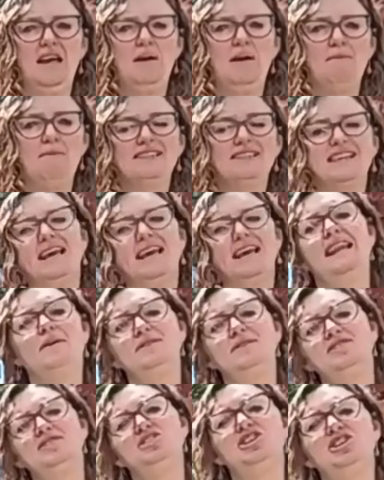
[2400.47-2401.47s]
because they allow us
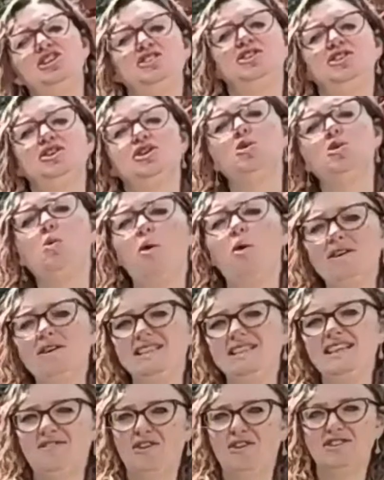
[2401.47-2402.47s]
to judge the quality
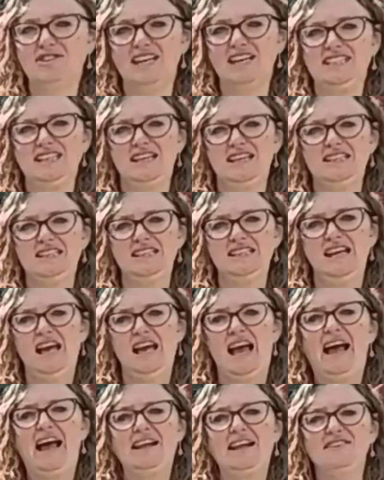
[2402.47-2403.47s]
of our data
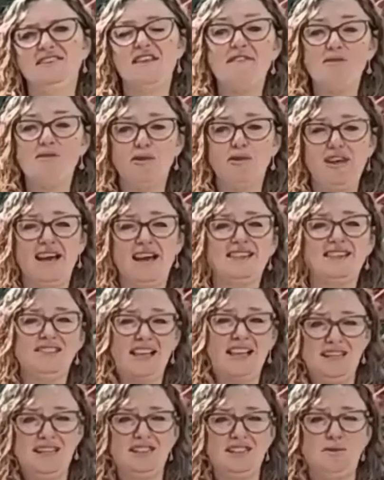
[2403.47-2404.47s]
and therefore the
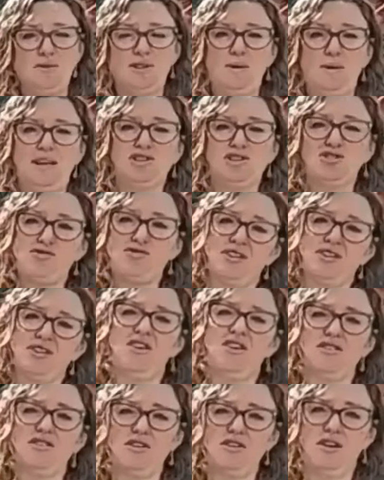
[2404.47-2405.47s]
extent to which we can trust our
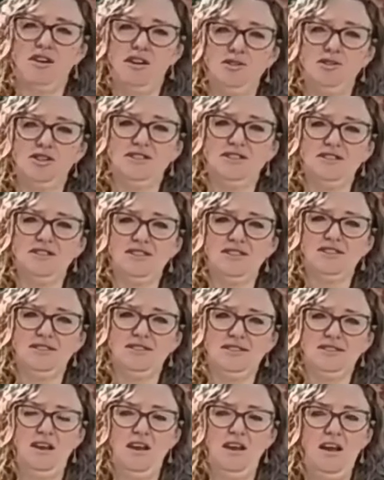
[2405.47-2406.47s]
conclusions.
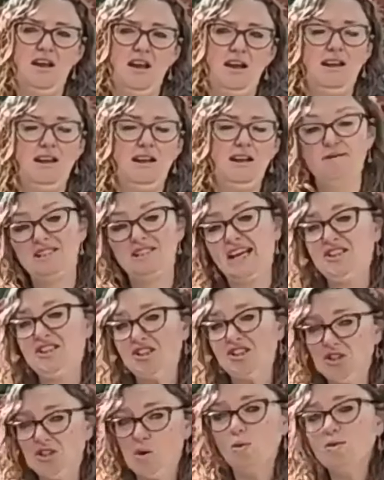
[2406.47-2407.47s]
Limitations
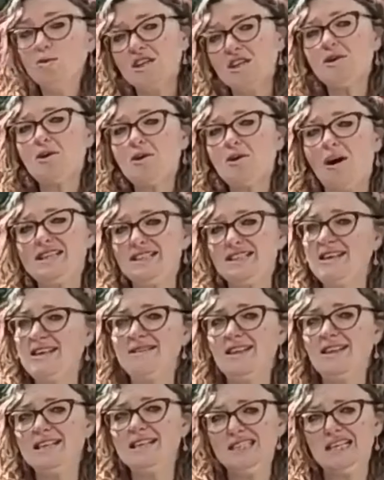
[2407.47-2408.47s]
also guide us in
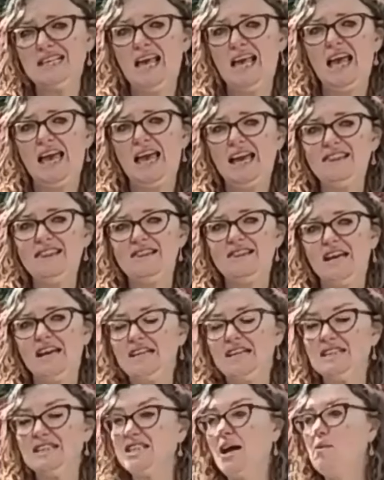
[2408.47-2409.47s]
this, in that
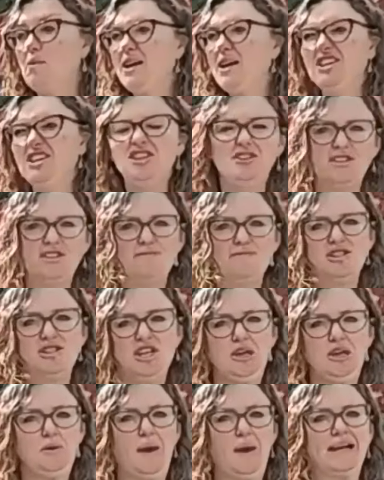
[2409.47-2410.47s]
we can use them
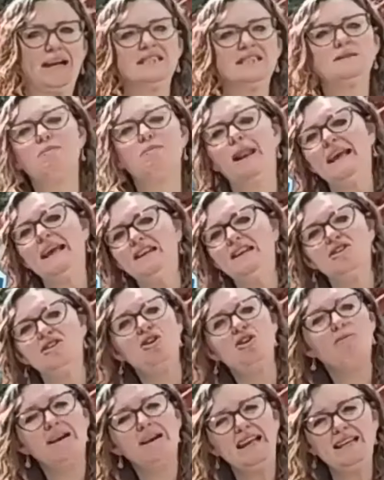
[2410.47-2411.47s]
to explain
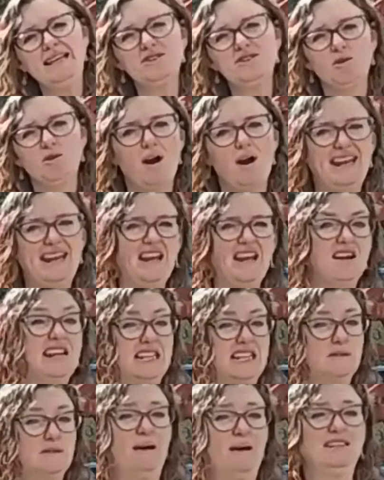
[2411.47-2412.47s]
anomalies or any
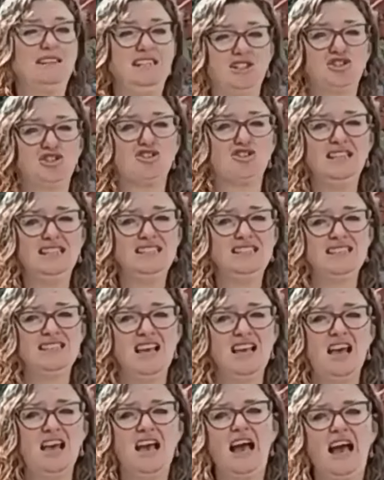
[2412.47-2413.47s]
unexpected trends,
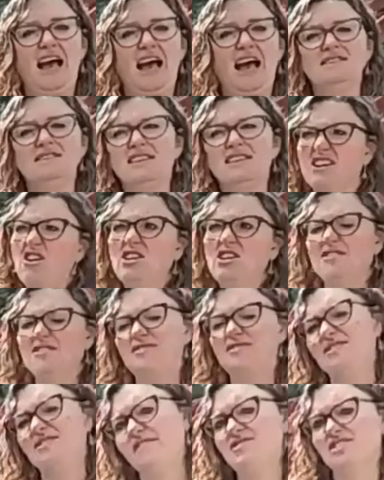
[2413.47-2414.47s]
and that kind of
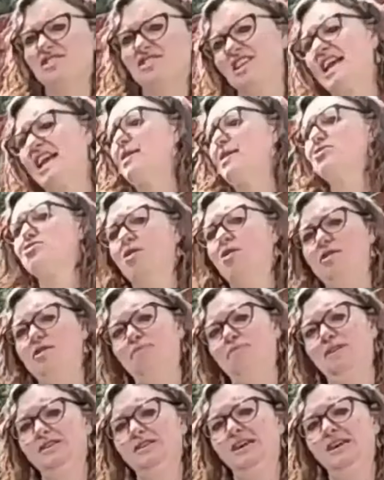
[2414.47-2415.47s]
gives us the counter argument.